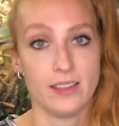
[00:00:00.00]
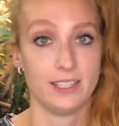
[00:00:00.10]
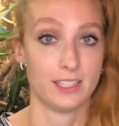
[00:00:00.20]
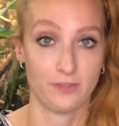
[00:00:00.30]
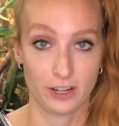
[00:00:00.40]

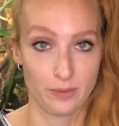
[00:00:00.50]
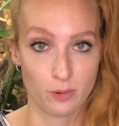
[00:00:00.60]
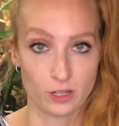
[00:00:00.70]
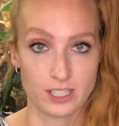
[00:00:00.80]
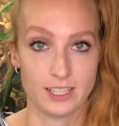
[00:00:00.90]
This is very
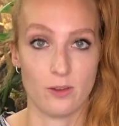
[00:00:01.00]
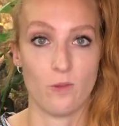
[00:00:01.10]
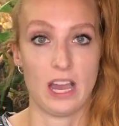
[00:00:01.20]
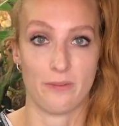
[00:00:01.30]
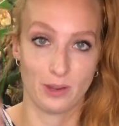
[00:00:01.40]
important
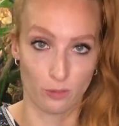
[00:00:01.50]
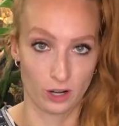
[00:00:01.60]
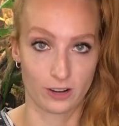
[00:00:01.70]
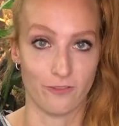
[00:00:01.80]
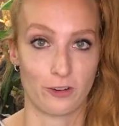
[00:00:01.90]
and why we
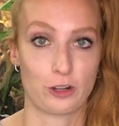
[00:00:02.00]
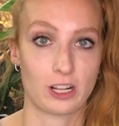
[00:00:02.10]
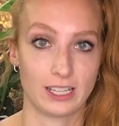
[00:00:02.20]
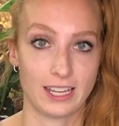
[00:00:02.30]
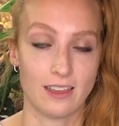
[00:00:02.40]
work
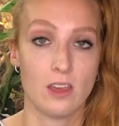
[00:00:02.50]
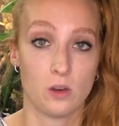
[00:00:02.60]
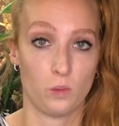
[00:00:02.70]
vertically